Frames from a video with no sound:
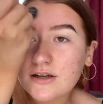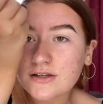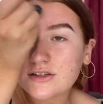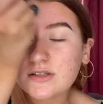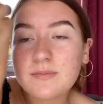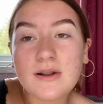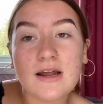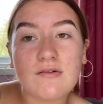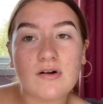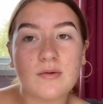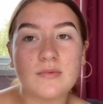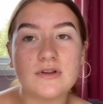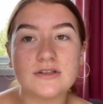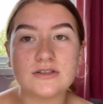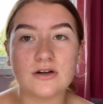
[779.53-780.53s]
just play around
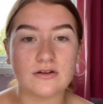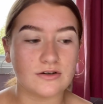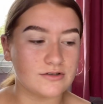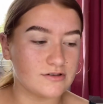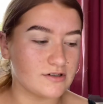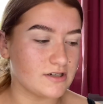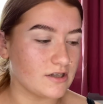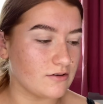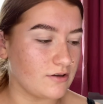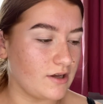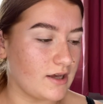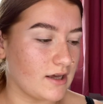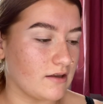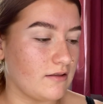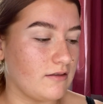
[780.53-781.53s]
with this colour just until you
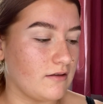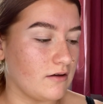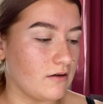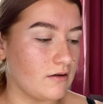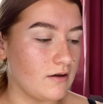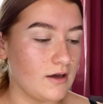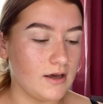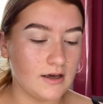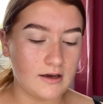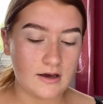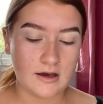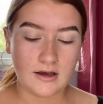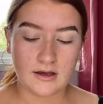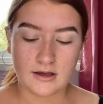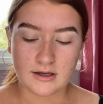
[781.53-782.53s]
get the
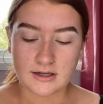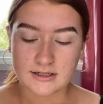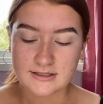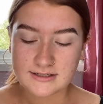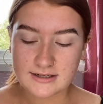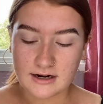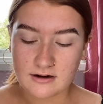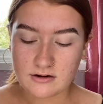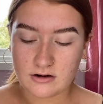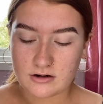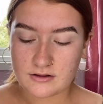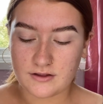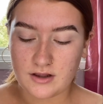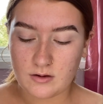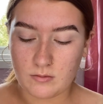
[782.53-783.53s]
desired look
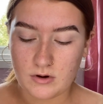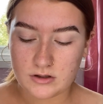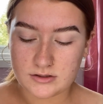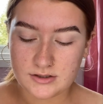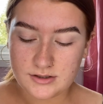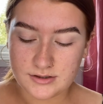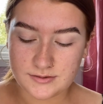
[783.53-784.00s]
that you want.